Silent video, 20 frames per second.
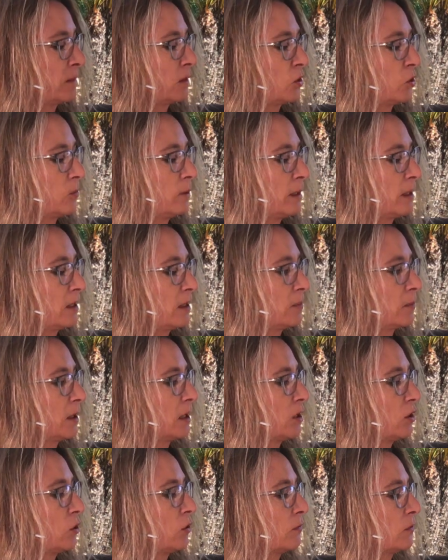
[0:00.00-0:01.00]
You're making
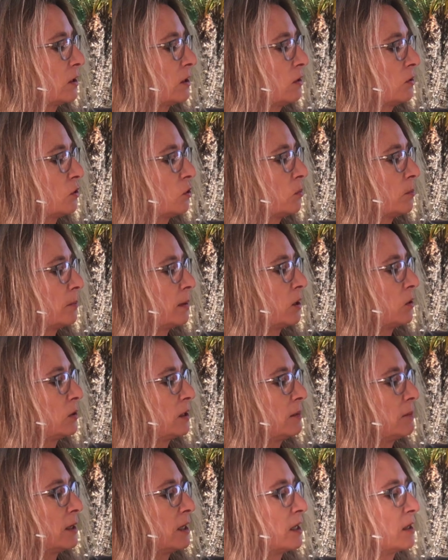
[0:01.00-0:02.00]
money. Over here, you're
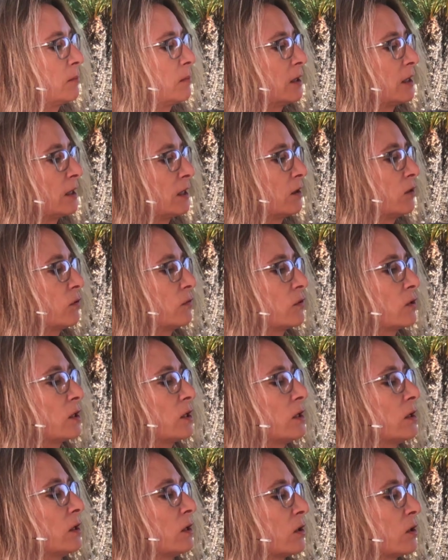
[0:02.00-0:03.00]
barely making money. Over
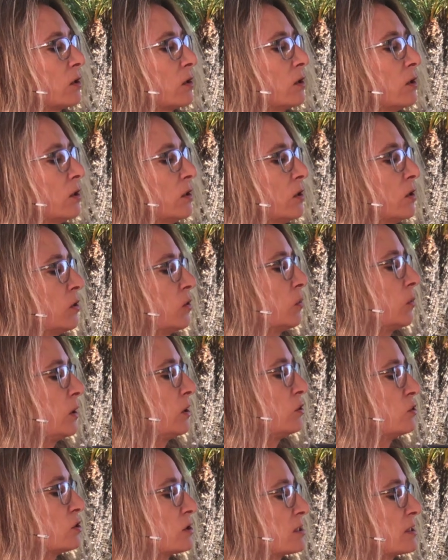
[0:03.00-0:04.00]
here,
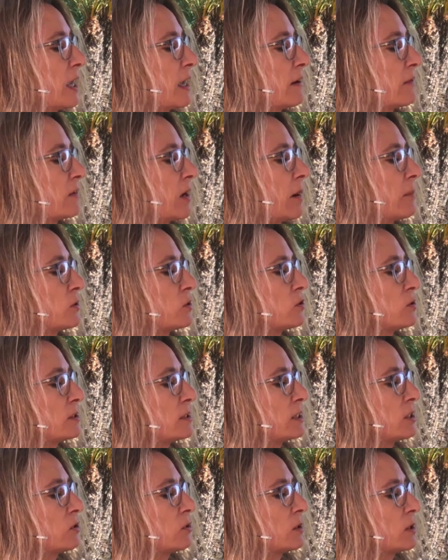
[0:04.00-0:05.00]
when you just have
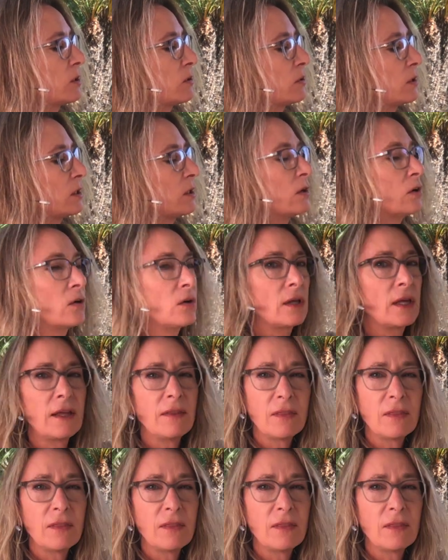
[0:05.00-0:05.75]
opportunities here, here, and here,